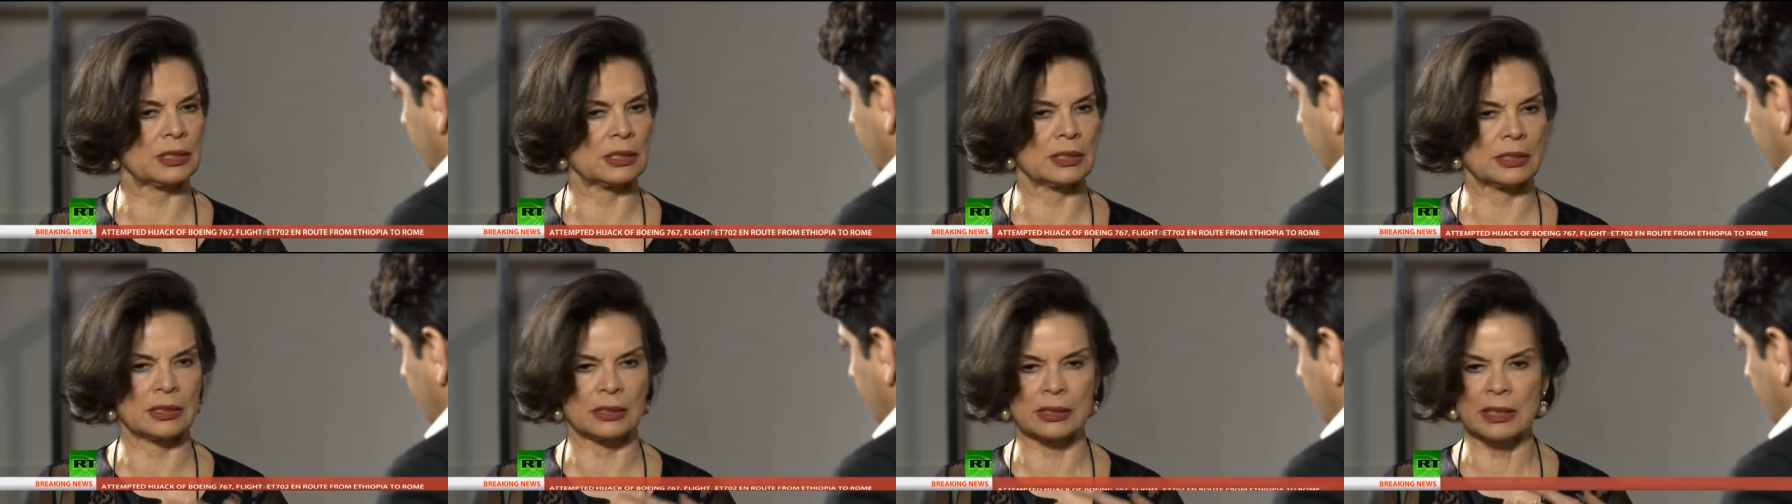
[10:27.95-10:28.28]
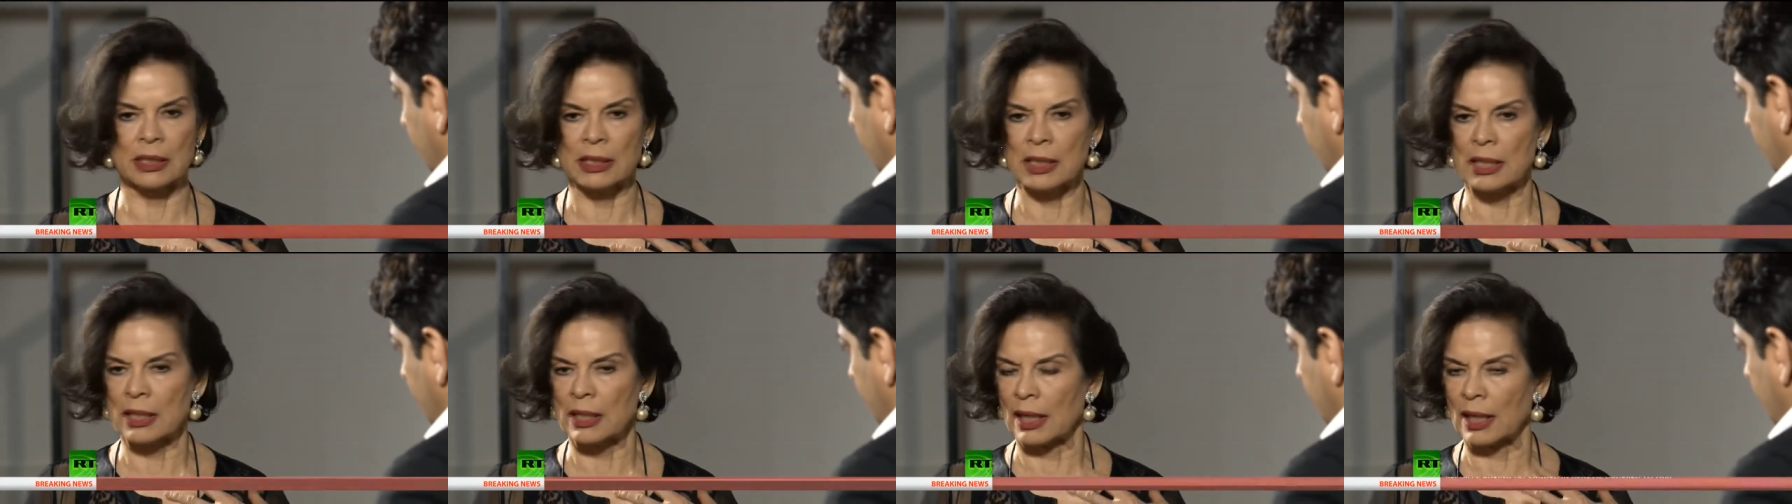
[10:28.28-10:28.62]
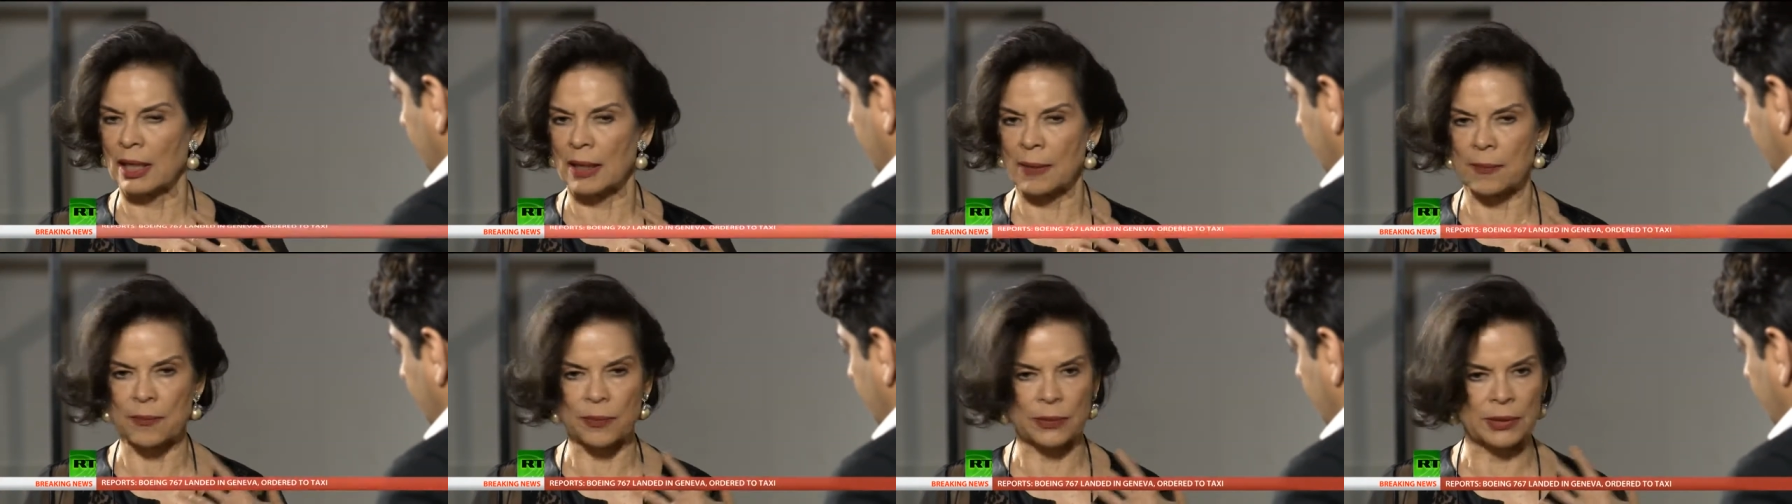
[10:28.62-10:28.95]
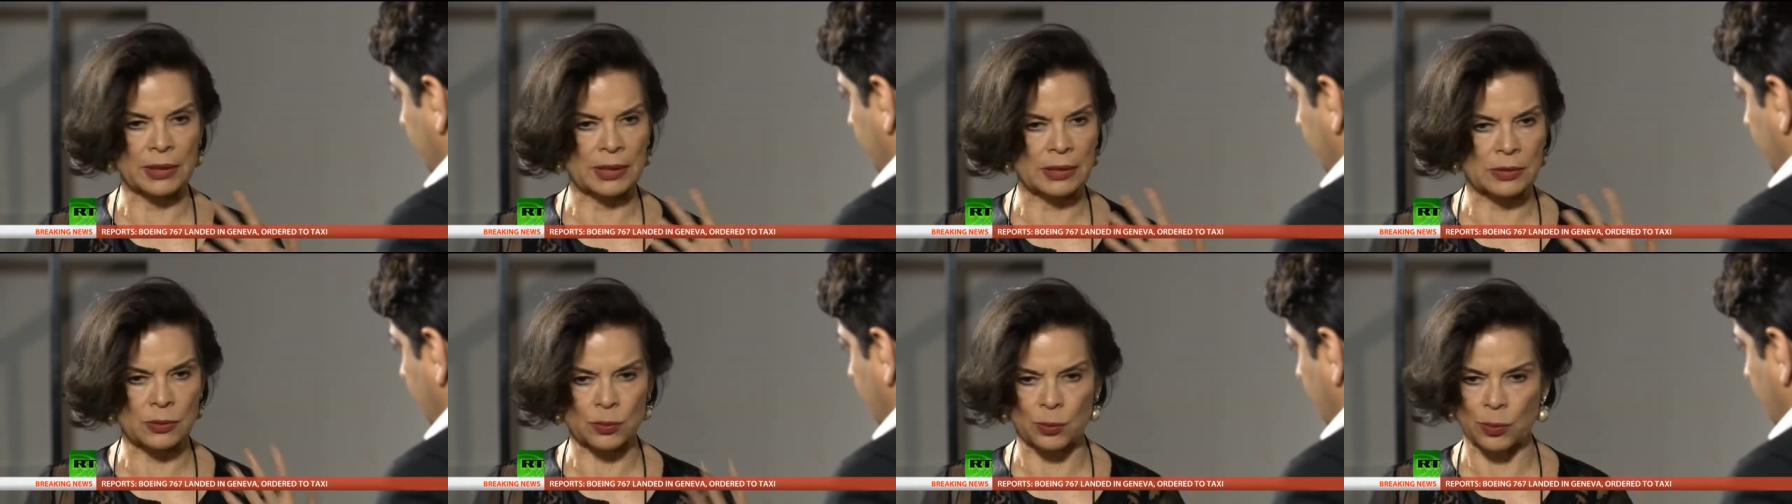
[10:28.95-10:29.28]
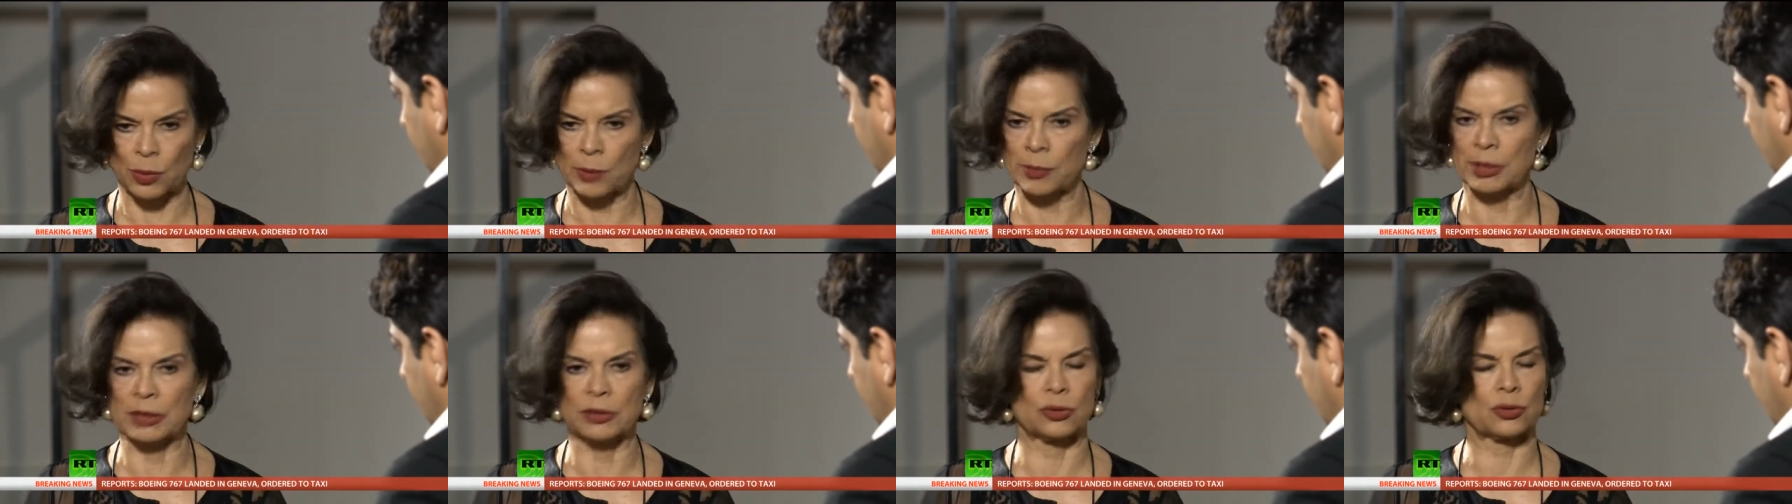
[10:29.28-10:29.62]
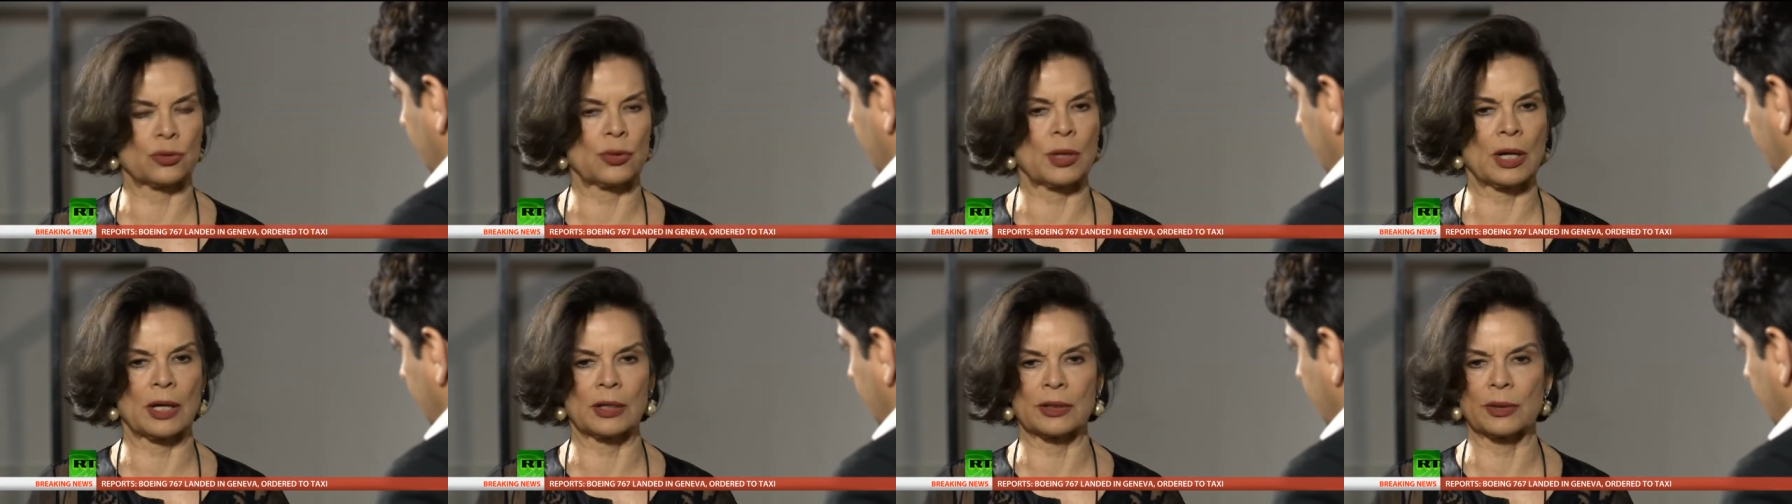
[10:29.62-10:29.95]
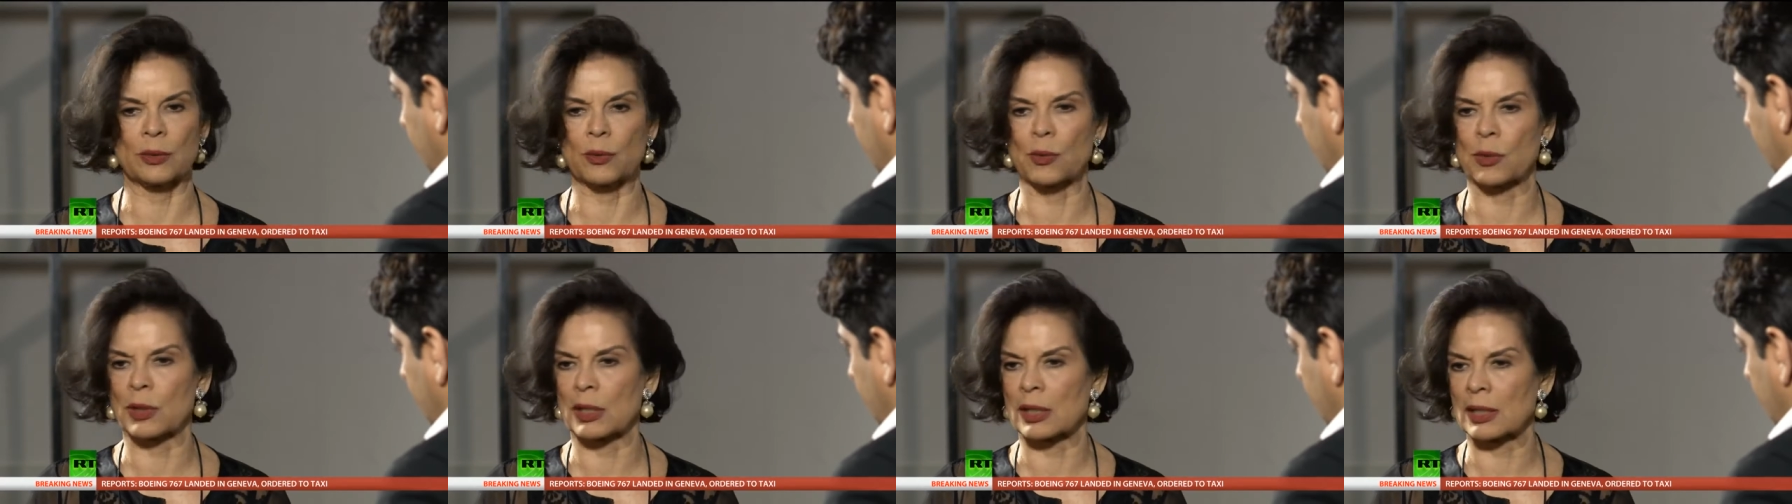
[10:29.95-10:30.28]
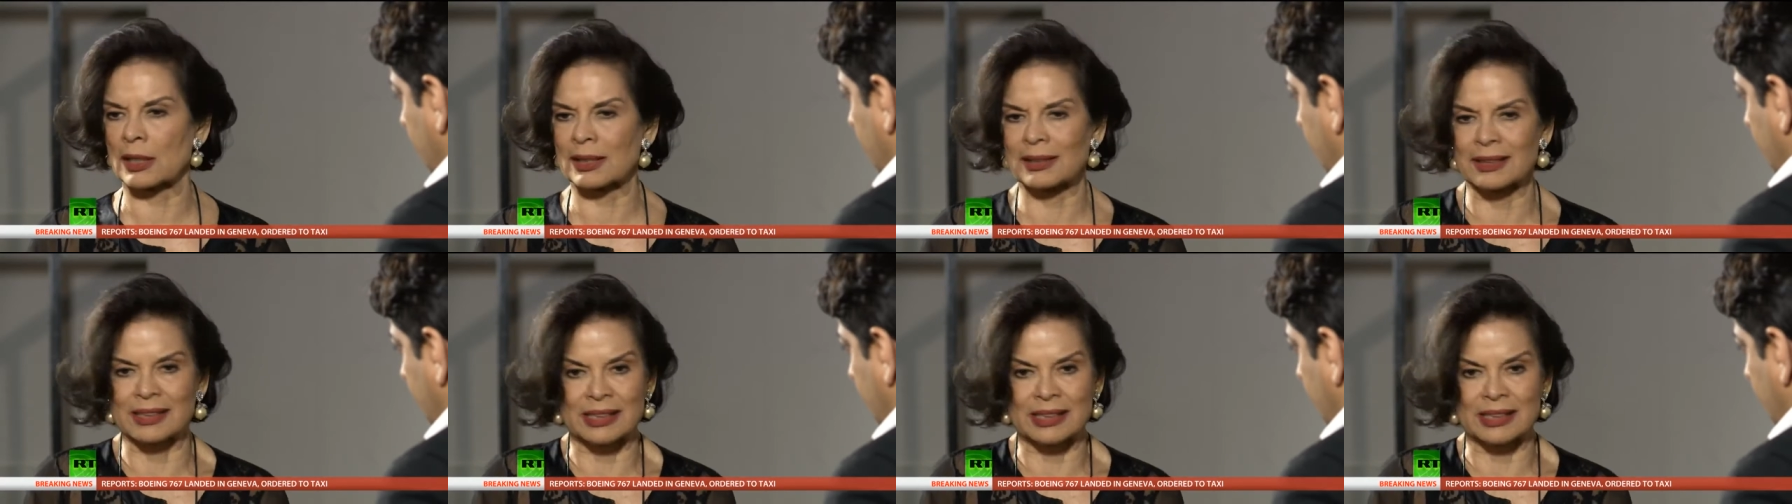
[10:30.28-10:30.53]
is women throughout the world,